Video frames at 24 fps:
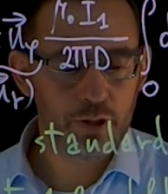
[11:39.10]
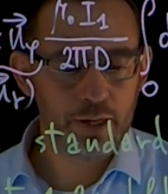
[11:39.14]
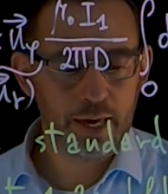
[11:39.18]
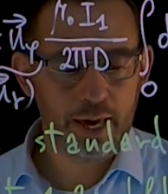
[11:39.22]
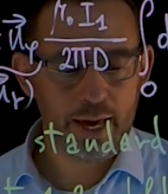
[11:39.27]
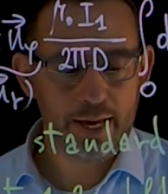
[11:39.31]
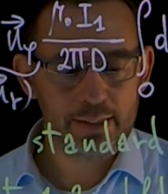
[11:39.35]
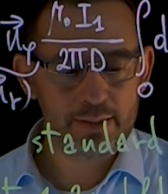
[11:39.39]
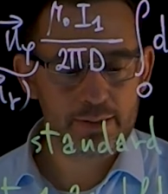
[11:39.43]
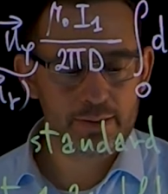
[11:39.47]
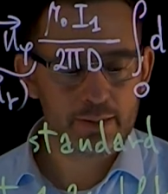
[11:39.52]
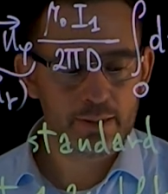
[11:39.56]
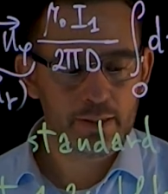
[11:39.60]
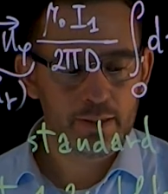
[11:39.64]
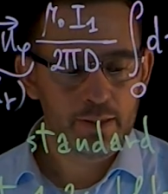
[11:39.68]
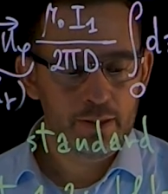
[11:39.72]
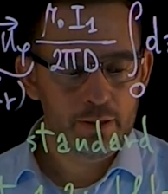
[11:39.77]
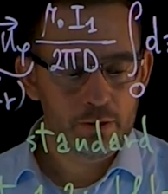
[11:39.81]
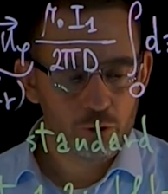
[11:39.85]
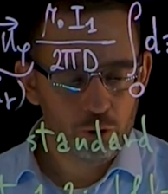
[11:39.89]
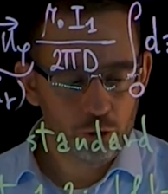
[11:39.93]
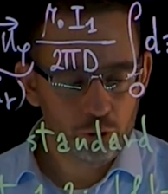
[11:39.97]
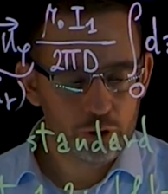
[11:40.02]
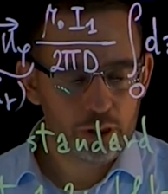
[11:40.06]
get
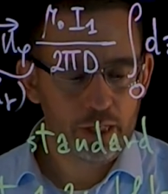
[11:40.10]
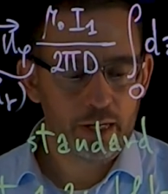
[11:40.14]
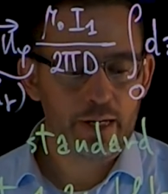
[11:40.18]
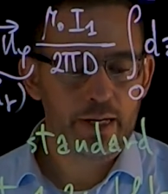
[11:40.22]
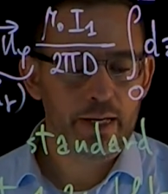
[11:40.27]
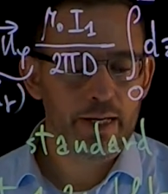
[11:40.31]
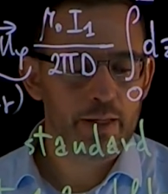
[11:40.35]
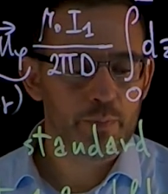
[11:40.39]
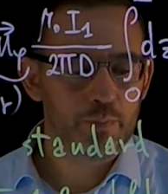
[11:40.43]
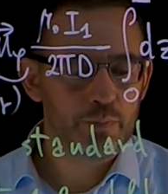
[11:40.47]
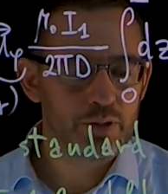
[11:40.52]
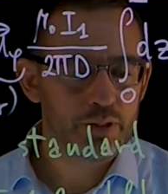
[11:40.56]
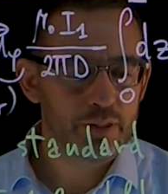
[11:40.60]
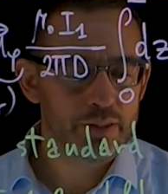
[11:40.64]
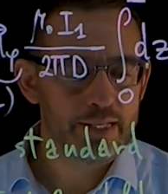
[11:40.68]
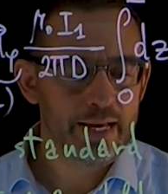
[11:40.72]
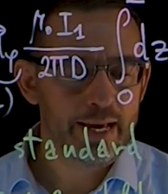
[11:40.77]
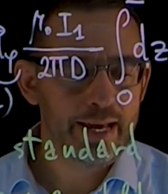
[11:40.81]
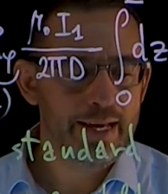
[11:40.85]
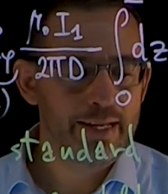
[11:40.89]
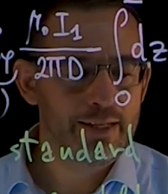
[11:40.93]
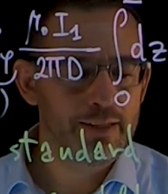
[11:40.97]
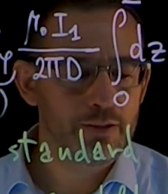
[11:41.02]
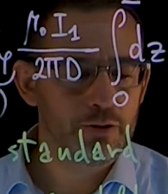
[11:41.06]
2 times
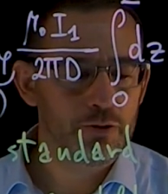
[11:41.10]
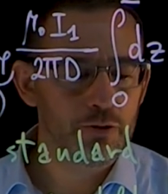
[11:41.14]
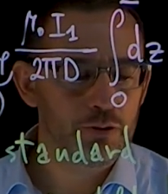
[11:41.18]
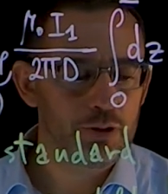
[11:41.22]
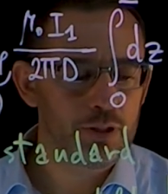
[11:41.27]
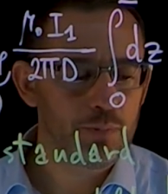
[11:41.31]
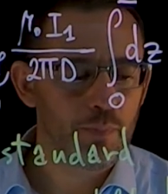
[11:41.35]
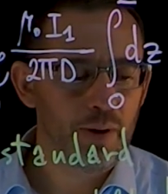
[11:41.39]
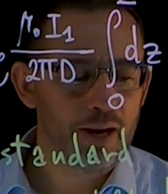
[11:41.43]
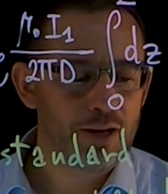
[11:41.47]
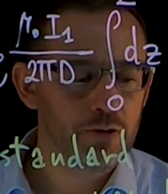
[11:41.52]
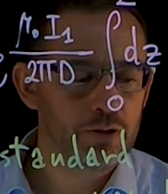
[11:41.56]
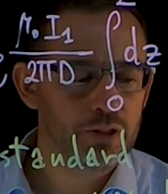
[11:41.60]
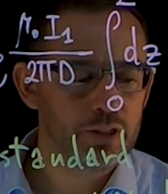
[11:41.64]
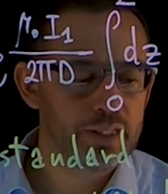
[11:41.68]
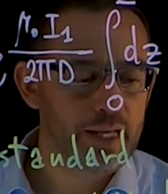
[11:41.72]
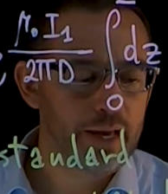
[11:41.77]
10 to the minus